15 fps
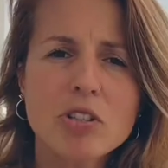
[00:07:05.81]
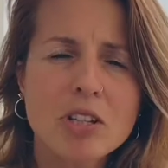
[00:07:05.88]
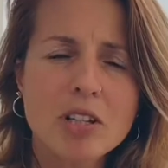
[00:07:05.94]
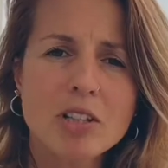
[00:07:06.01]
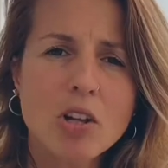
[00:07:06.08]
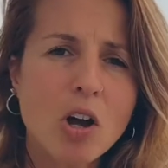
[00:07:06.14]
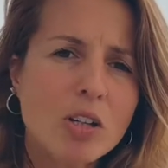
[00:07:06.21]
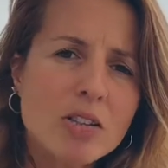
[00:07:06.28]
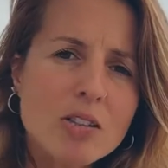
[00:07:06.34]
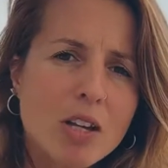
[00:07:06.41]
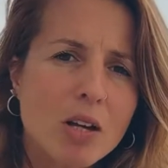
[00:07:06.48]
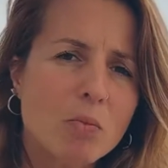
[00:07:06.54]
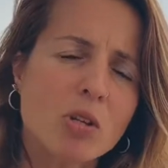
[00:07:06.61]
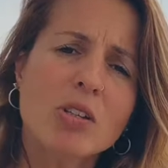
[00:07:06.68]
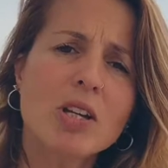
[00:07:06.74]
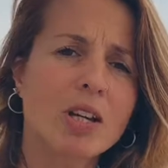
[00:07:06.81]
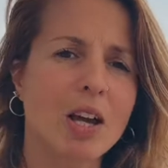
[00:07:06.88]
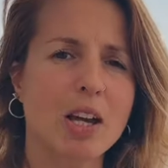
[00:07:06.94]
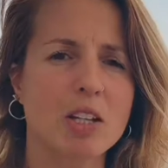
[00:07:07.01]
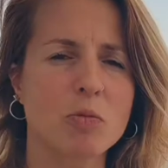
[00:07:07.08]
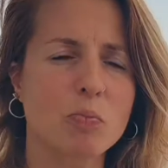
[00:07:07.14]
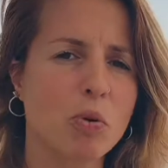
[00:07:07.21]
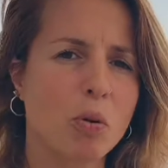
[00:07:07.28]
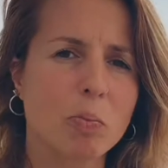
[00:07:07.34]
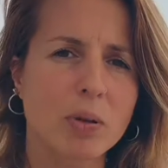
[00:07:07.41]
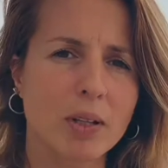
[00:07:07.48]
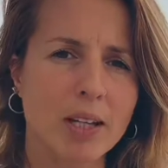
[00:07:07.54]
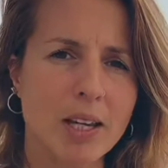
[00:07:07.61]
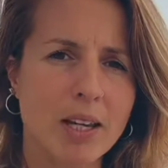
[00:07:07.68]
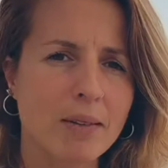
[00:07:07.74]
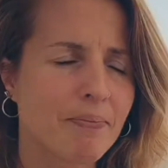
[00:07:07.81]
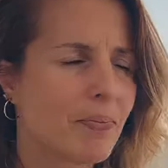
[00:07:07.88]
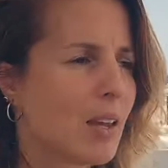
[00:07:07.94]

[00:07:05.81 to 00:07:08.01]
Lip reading: cannot communicate properly,